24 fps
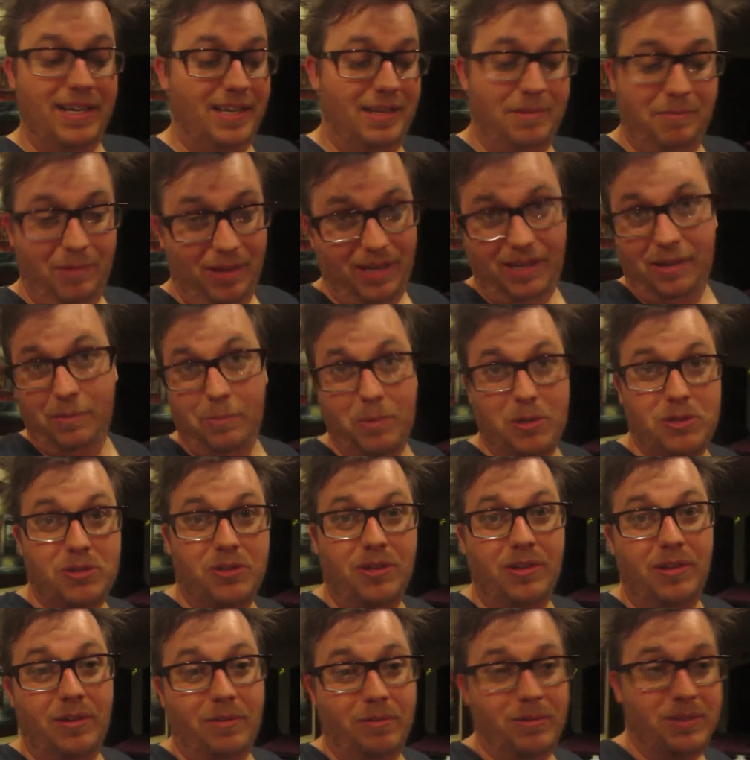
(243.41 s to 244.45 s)
gonna make it much
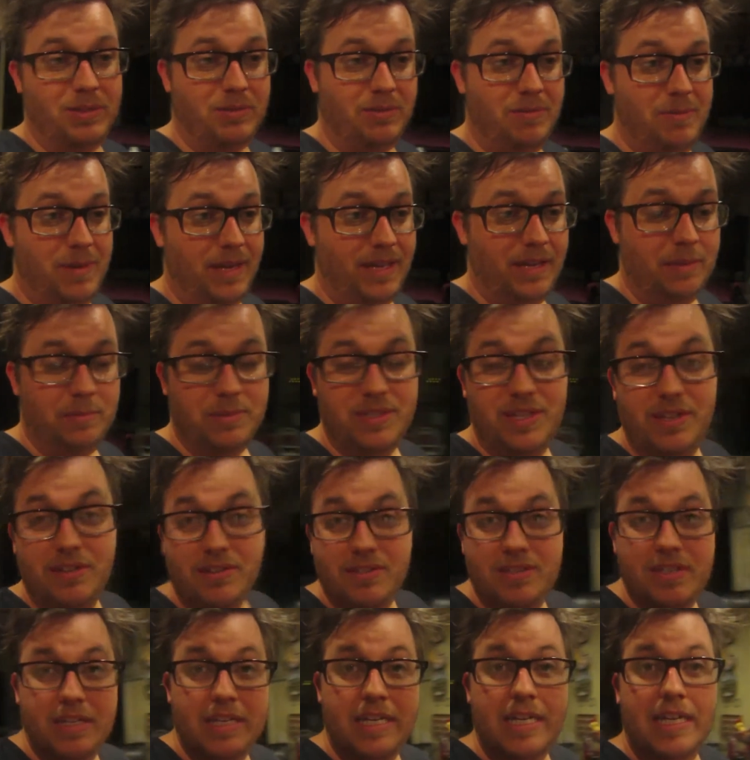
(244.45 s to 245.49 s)
longer once we make it
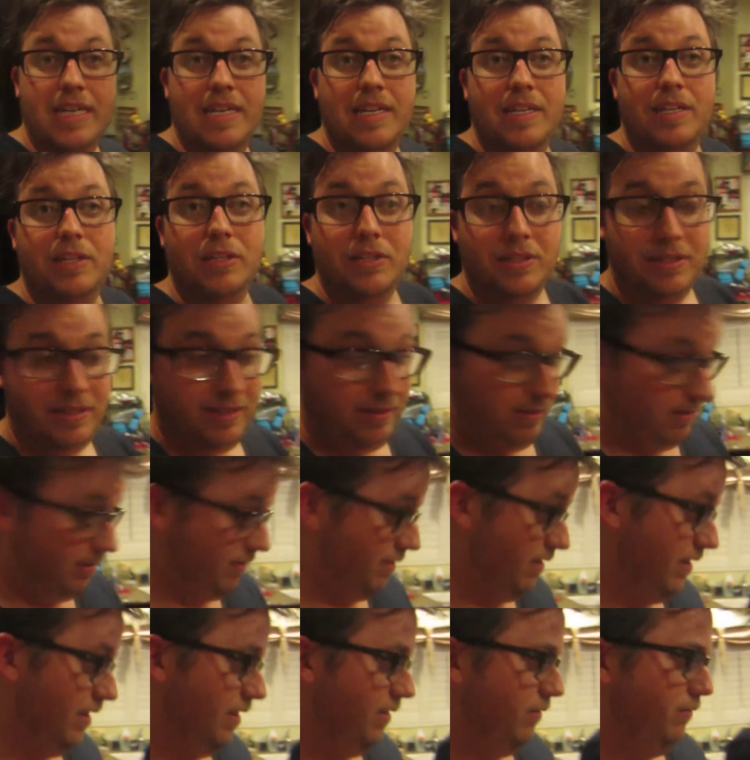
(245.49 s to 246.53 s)
upstairs. Yeah, of
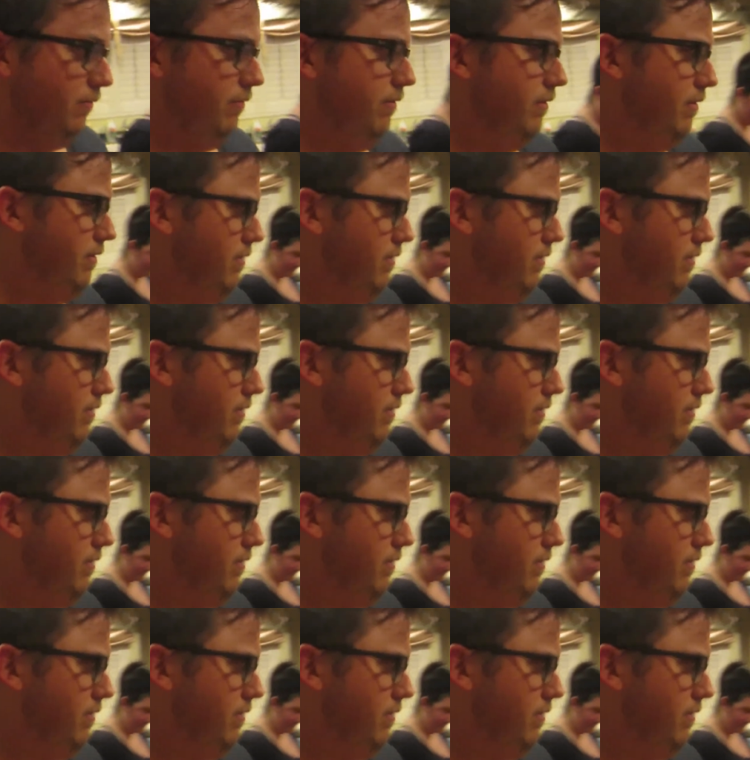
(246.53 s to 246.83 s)
course you